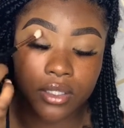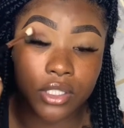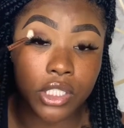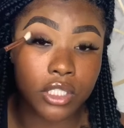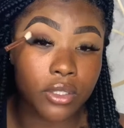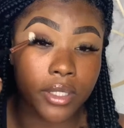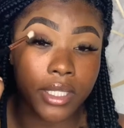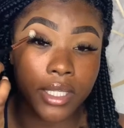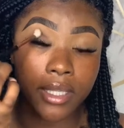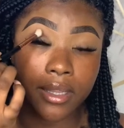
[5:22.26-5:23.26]
just so I can
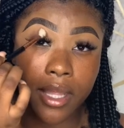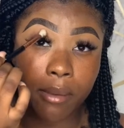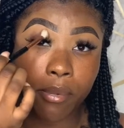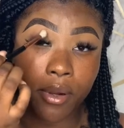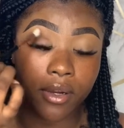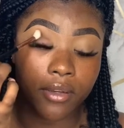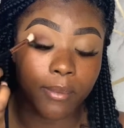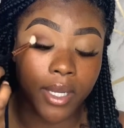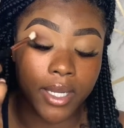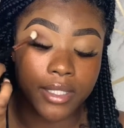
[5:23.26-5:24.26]
get that part of my
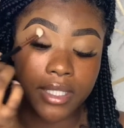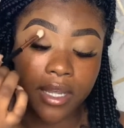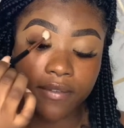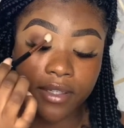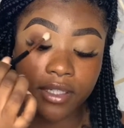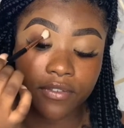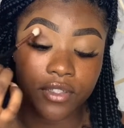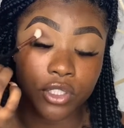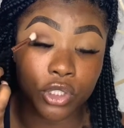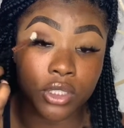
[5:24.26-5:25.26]
eye to have that
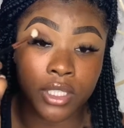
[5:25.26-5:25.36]
definition.